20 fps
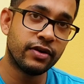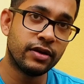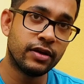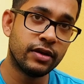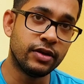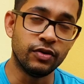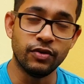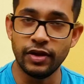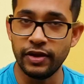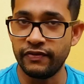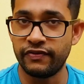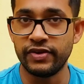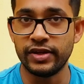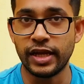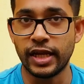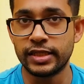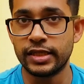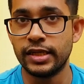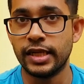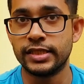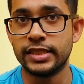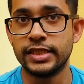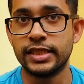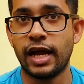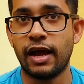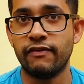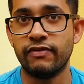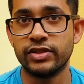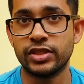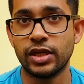you even get a lettuce
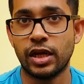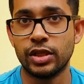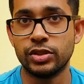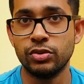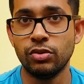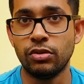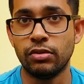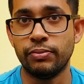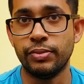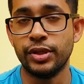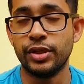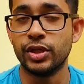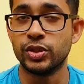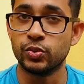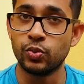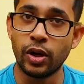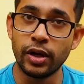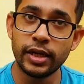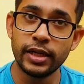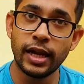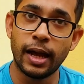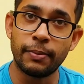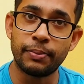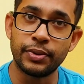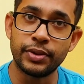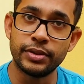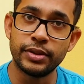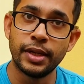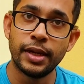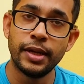harvest at all. Because what can
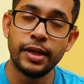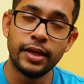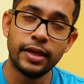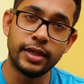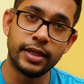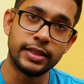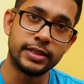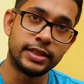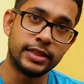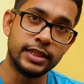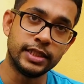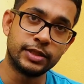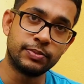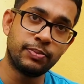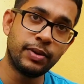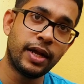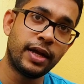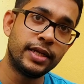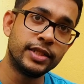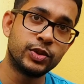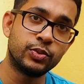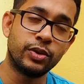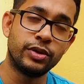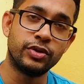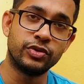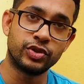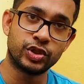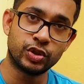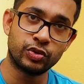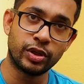happen is these plants, when
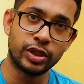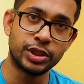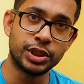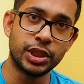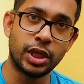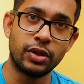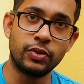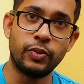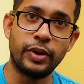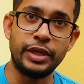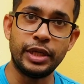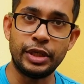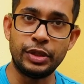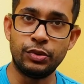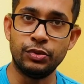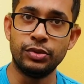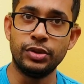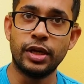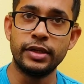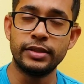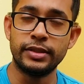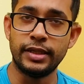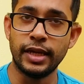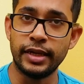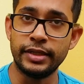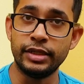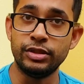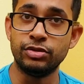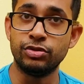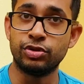they're stressed out, when they do not get
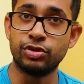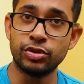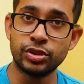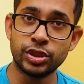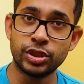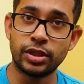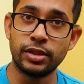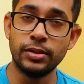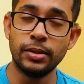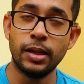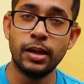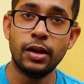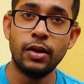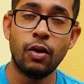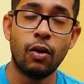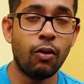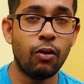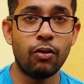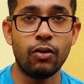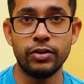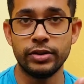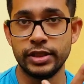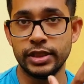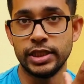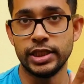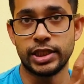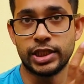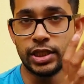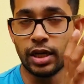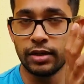the nutrition or
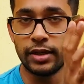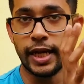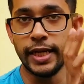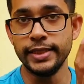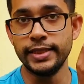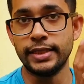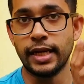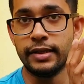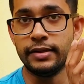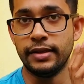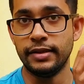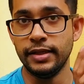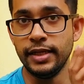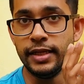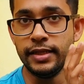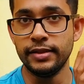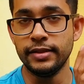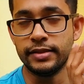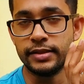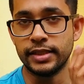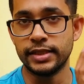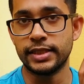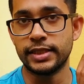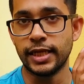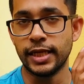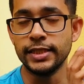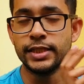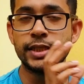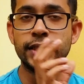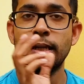the sunlight that they need, in this
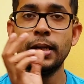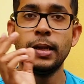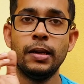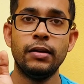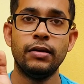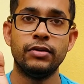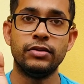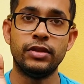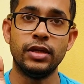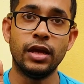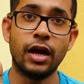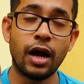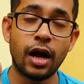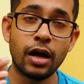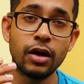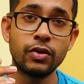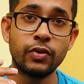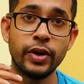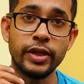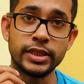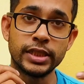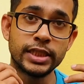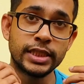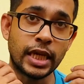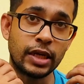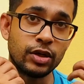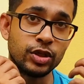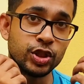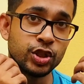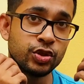case, they are going to
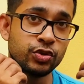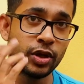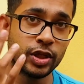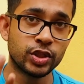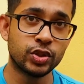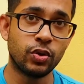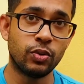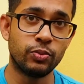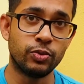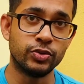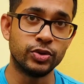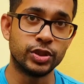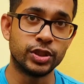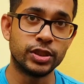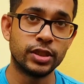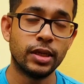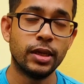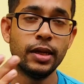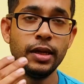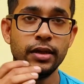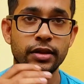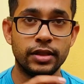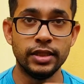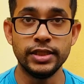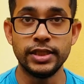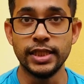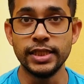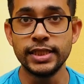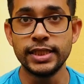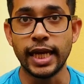send out stress hormones.
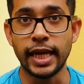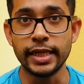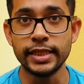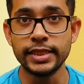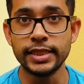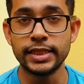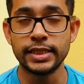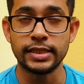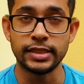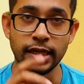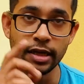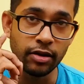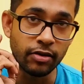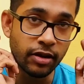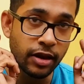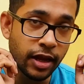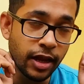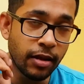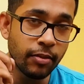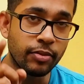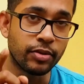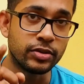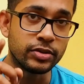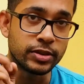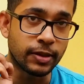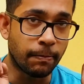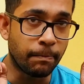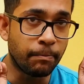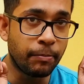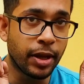These insects, they are able
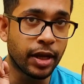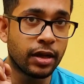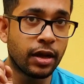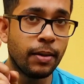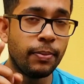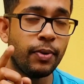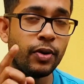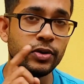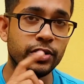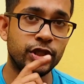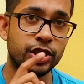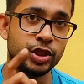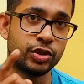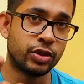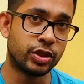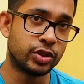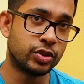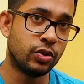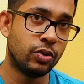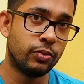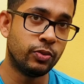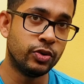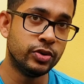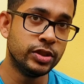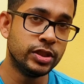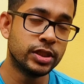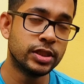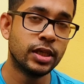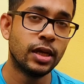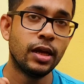to pick up on these stress
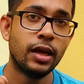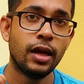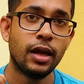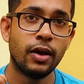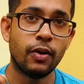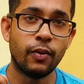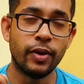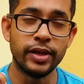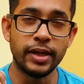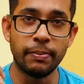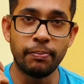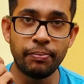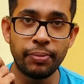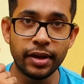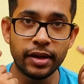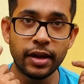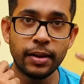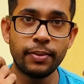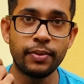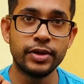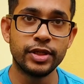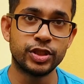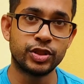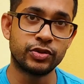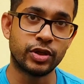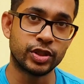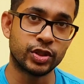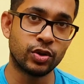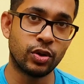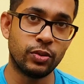hormones. When they pick up on these
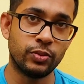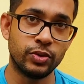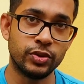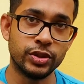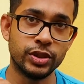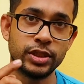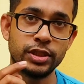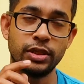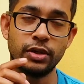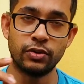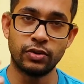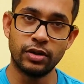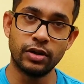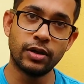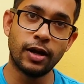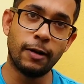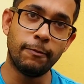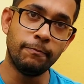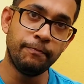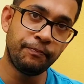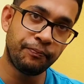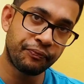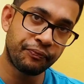stress hormones, they're going to come,